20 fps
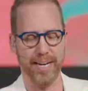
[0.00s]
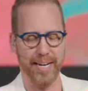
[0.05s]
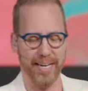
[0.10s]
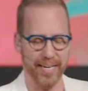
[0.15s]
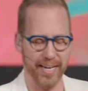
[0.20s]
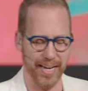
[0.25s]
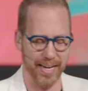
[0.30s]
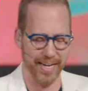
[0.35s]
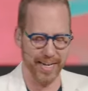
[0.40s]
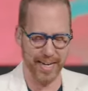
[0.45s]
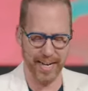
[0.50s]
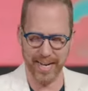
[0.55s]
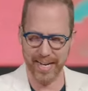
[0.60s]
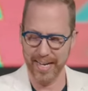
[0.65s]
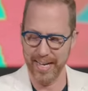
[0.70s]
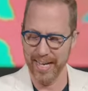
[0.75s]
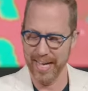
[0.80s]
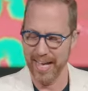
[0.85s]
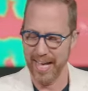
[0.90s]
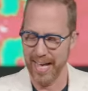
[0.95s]
And, and
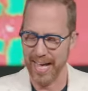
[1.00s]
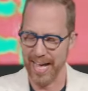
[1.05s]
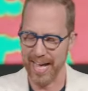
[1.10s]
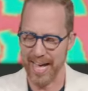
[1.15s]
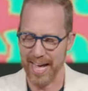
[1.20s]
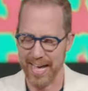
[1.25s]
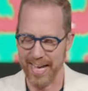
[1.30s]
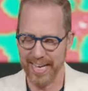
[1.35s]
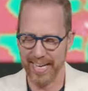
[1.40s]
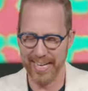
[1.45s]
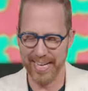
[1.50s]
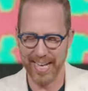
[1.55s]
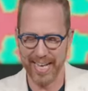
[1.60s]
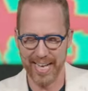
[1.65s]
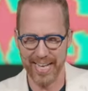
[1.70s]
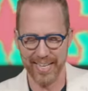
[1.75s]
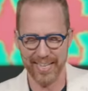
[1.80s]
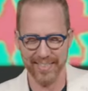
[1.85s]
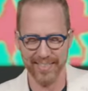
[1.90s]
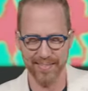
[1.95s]
uh, I,
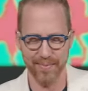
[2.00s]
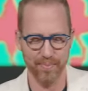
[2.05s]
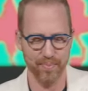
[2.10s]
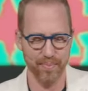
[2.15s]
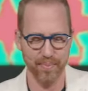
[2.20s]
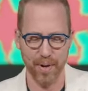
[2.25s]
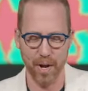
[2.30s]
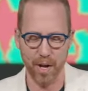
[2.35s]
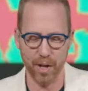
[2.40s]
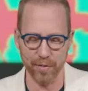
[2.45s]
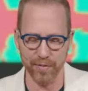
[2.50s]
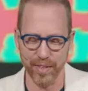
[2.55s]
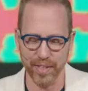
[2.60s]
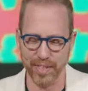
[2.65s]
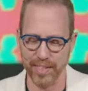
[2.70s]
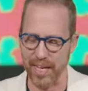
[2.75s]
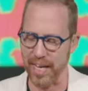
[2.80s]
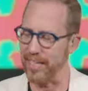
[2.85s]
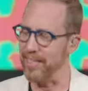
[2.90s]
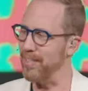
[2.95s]
I, all of a
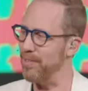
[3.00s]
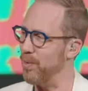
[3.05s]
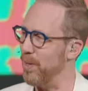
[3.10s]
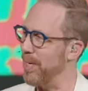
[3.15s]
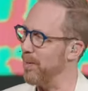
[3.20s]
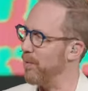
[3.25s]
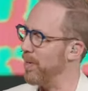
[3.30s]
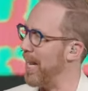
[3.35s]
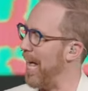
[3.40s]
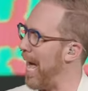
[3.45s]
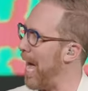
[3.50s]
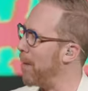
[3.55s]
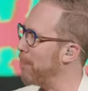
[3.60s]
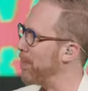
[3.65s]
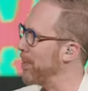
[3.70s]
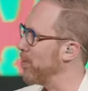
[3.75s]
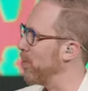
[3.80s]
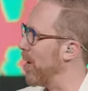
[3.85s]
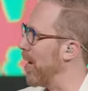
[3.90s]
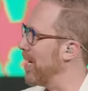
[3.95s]
sudden, what, what
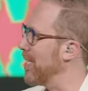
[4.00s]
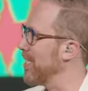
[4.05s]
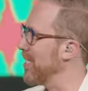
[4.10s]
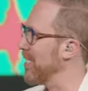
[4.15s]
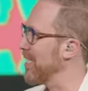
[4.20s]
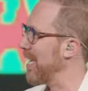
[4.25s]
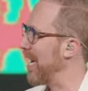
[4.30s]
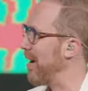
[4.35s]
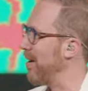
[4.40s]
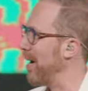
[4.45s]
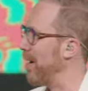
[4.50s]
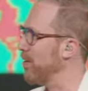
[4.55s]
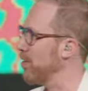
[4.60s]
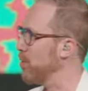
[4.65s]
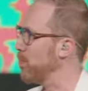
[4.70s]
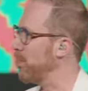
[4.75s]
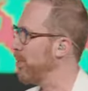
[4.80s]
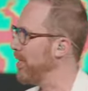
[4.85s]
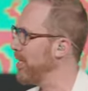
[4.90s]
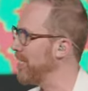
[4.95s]
happened was is I, I
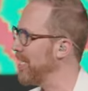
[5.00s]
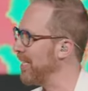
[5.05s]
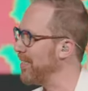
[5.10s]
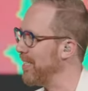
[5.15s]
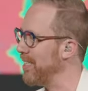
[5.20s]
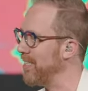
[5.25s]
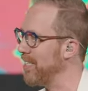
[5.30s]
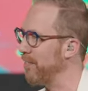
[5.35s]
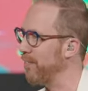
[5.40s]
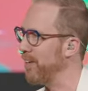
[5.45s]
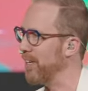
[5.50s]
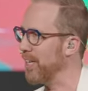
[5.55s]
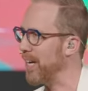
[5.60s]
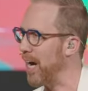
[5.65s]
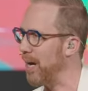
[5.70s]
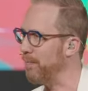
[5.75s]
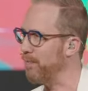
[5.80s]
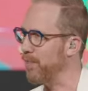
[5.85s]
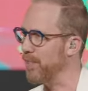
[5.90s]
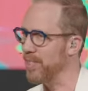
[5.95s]
was preaching at these different
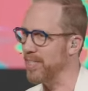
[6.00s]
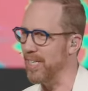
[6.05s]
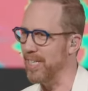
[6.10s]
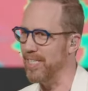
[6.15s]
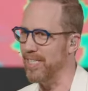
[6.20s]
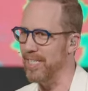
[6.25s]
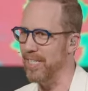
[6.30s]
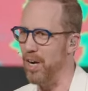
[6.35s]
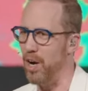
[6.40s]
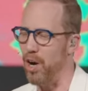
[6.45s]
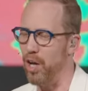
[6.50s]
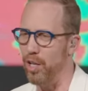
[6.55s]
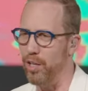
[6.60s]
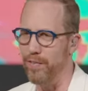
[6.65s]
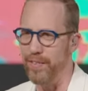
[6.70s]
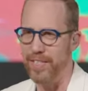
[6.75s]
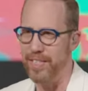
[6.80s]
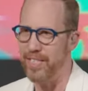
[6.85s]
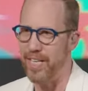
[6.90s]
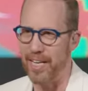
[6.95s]
conferences, and all
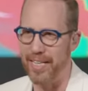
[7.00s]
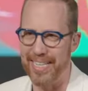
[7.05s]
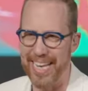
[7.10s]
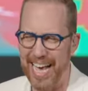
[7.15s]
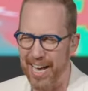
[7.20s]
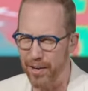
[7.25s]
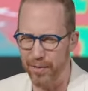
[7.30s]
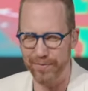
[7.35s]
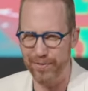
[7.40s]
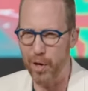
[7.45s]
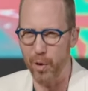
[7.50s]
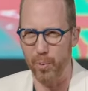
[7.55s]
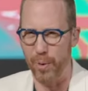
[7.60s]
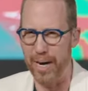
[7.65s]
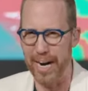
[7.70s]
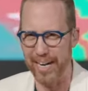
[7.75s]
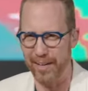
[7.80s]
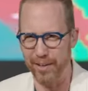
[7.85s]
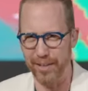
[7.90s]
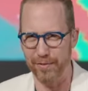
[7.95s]
of a sudden, out of
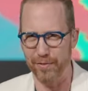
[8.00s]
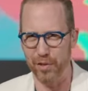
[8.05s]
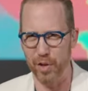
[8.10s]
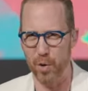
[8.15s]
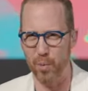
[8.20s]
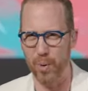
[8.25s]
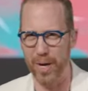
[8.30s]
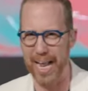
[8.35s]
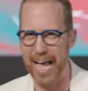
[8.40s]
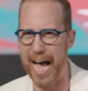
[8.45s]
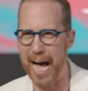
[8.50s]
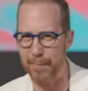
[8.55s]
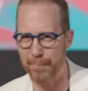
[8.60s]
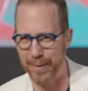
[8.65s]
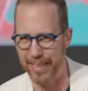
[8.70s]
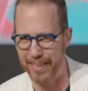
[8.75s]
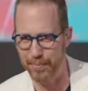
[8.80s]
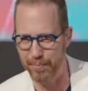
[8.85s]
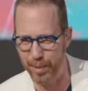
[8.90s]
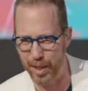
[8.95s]
nowhere, I don't even know what
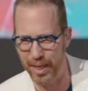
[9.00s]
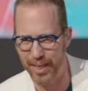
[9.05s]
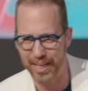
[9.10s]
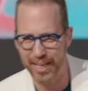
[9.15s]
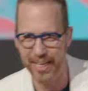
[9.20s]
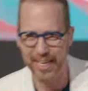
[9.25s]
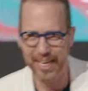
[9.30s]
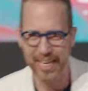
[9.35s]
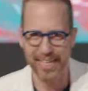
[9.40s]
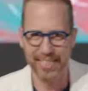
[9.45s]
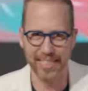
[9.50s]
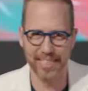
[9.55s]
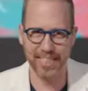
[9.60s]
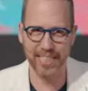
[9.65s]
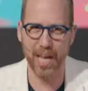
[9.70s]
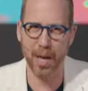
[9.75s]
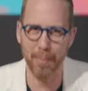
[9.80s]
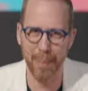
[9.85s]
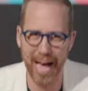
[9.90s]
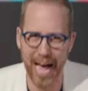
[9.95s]
happened, but
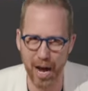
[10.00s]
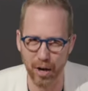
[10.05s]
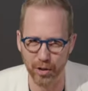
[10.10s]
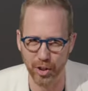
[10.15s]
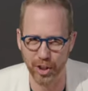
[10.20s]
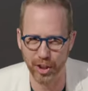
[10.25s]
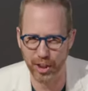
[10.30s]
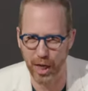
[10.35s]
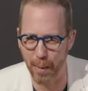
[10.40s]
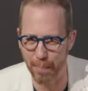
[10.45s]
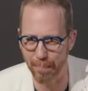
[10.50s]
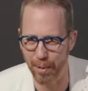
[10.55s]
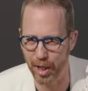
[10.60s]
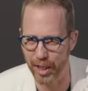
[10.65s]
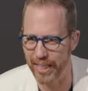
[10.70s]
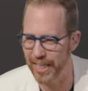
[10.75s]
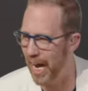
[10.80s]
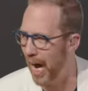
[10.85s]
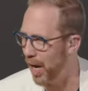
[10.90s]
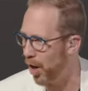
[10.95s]
somehow
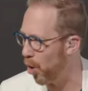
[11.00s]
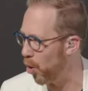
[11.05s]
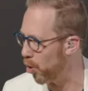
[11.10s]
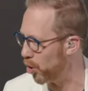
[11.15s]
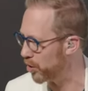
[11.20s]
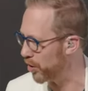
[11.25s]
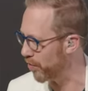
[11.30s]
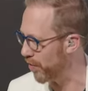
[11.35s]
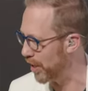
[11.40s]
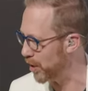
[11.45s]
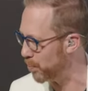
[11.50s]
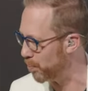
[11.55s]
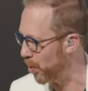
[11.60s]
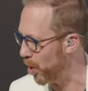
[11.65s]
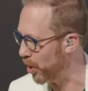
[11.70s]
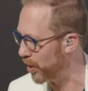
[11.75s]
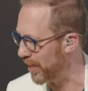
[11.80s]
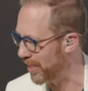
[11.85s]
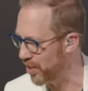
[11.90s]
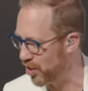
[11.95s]
somebody got a hold of this
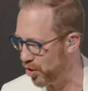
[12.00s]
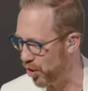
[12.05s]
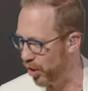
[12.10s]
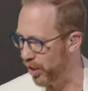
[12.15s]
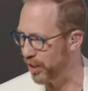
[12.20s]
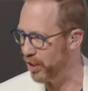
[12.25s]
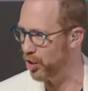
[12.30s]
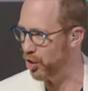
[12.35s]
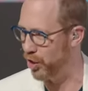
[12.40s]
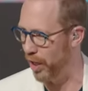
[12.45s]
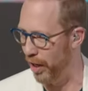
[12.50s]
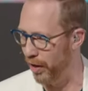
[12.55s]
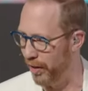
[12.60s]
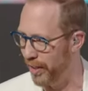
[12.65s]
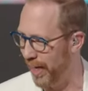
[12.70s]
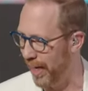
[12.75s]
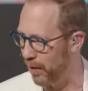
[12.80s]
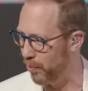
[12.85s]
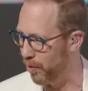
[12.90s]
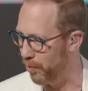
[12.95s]
book and started
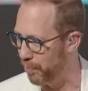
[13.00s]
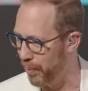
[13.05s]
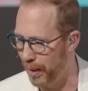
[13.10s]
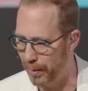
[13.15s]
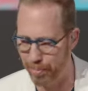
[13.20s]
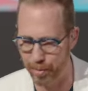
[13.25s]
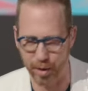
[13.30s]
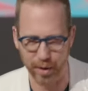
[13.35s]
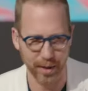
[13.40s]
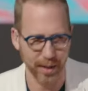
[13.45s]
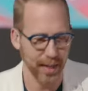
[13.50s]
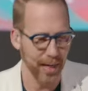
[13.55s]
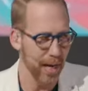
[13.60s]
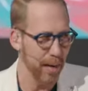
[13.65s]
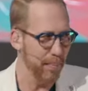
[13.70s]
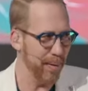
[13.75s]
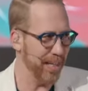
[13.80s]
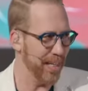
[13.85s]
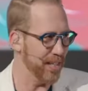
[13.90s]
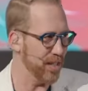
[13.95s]
sharing it with people
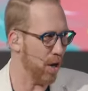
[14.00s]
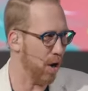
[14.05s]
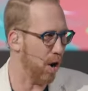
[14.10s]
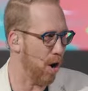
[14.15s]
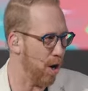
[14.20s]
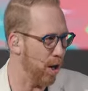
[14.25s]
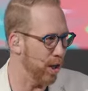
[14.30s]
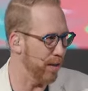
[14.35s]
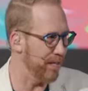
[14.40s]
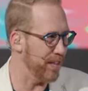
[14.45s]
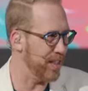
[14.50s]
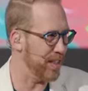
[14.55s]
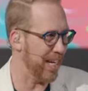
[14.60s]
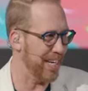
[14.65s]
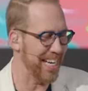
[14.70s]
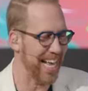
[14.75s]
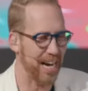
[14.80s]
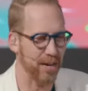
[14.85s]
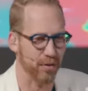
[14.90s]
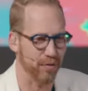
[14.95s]
because all of a
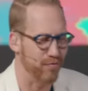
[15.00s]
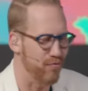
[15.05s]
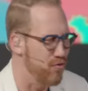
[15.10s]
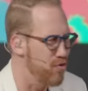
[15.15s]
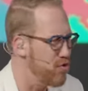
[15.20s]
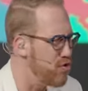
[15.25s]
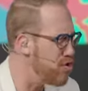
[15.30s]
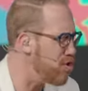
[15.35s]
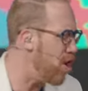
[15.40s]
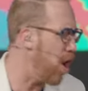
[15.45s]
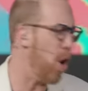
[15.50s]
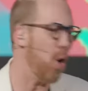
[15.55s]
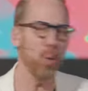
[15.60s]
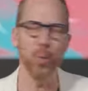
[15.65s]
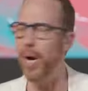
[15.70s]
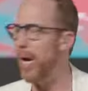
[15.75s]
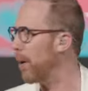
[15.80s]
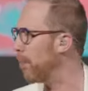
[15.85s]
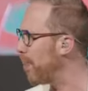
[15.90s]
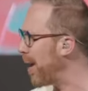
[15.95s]
sudden, out of
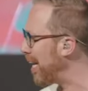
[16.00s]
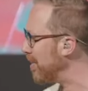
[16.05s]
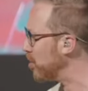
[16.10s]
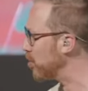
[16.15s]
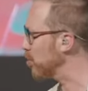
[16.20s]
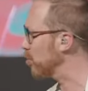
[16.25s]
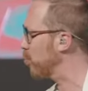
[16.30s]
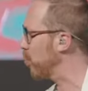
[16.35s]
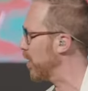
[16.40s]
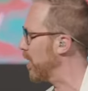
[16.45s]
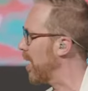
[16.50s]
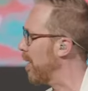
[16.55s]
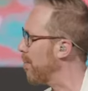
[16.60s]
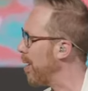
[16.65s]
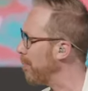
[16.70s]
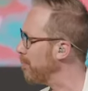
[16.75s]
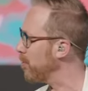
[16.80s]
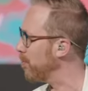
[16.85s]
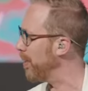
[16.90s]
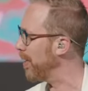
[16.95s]
nowhere, pastors would come
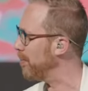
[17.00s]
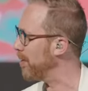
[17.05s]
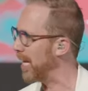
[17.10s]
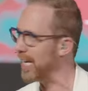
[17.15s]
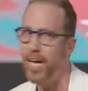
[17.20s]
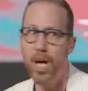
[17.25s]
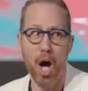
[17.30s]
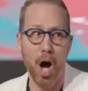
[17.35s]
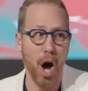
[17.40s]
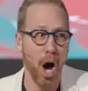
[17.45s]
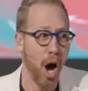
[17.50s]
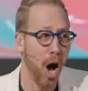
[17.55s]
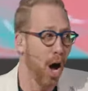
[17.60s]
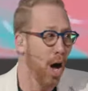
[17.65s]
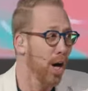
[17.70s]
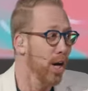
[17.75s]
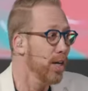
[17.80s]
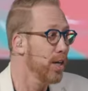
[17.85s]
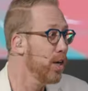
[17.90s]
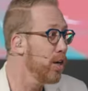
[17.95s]
up to me and, like, oh,
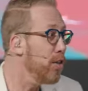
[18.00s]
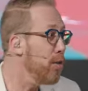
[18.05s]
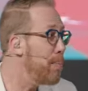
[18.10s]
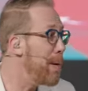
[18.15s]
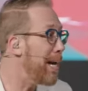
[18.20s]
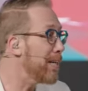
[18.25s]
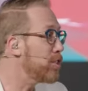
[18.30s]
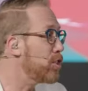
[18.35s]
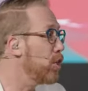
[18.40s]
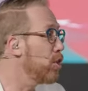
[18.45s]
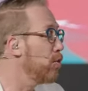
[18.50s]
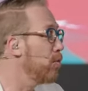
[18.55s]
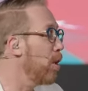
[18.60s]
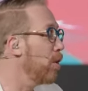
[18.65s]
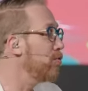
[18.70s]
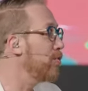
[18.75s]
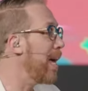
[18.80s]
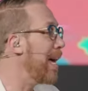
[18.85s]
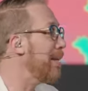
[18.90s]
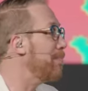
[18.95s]
you're the pastor who
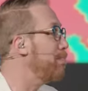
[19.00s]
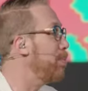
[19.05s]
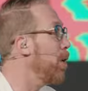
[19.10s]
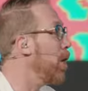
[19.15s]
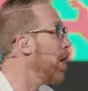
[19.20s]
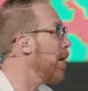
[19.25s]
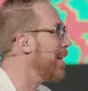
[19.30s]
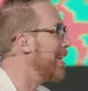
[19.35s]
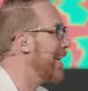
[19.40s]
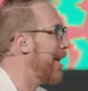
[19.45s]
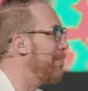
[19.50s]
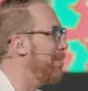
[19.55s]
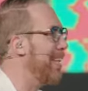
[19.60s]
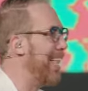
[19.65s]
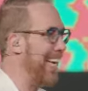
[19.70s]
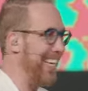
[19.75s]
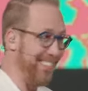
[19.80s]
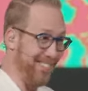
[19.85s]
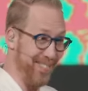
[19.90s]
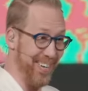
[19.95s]
wrote that book. And I'd be
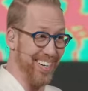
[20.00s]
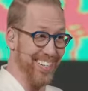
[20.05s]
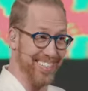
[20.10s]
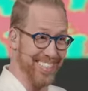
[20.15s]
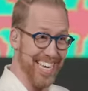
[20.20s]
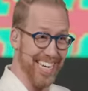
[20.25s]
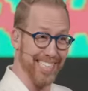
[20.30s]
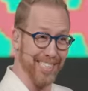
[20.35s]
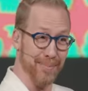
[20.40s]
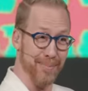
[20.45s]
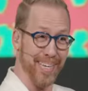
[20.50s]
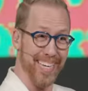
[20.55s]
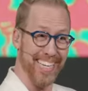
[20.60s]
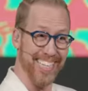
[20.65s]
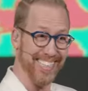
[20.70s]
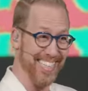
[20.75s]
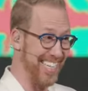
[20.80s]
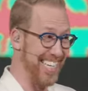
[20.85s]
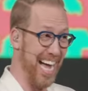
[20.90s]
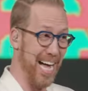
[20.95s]
like,
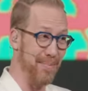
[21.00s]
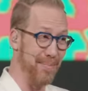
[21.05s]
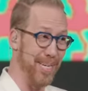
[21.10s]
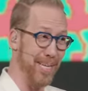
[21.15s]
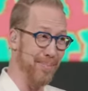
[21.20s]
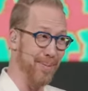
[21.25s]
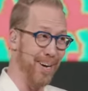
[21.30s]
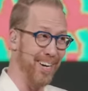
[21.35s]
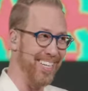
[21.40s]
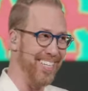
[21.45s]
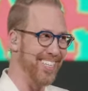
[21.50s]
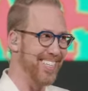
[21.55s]
Pharisectomy, the comedy book?